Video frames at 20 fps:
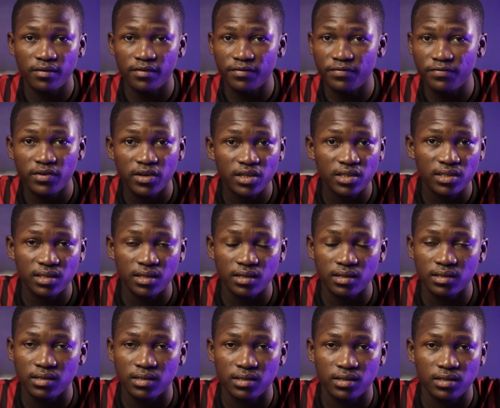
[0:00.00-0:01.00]
First
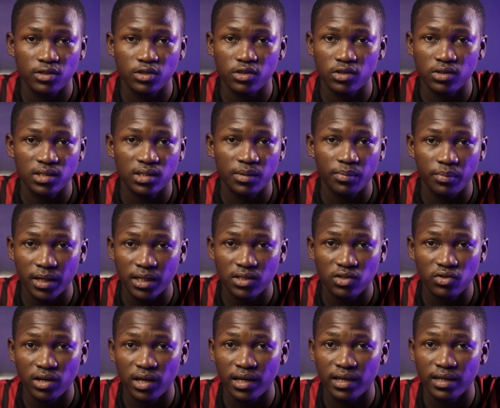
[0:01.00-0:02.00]
is just the
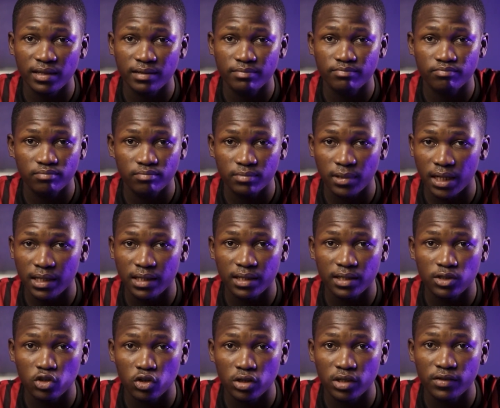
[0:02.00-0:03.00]
battery. I
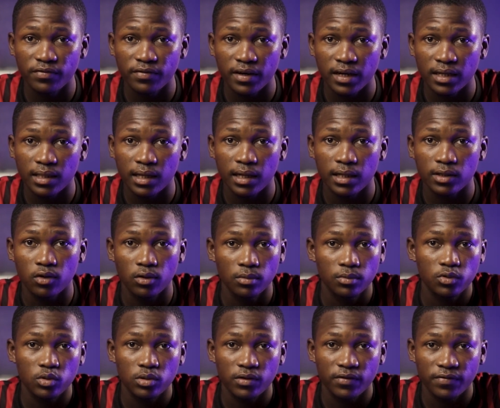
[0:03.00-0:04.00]
enjoy the fact that it
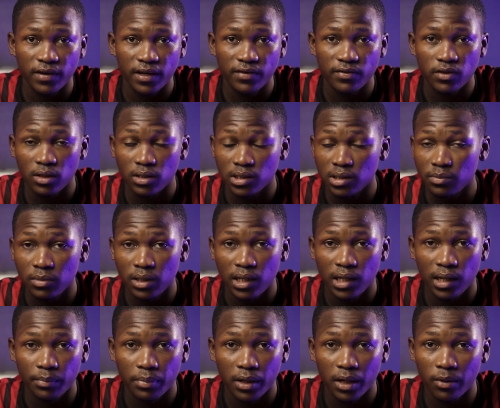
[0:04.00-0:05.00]
comes with a 5000
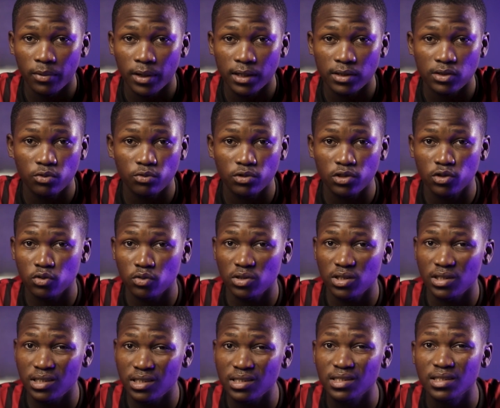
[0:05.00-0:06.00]
milliamp hour battery, which could
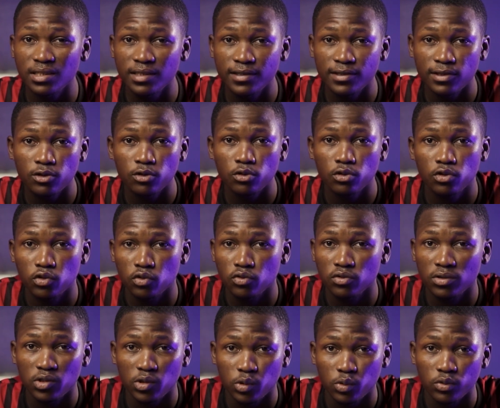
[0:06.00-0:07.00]
easily see you
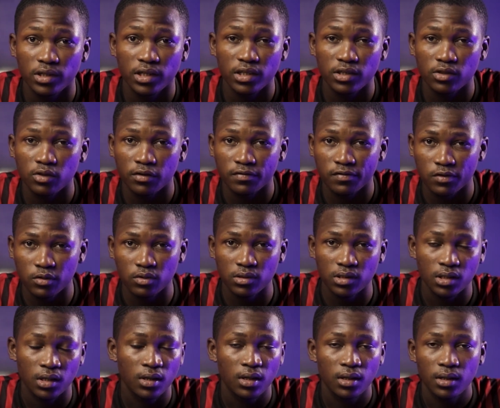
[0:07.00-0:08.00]
through 2 days of
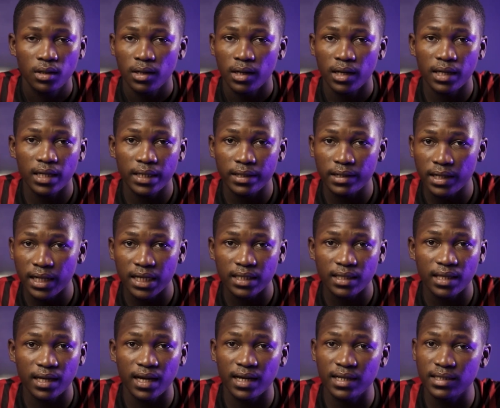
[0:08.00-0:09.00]
use. I like that.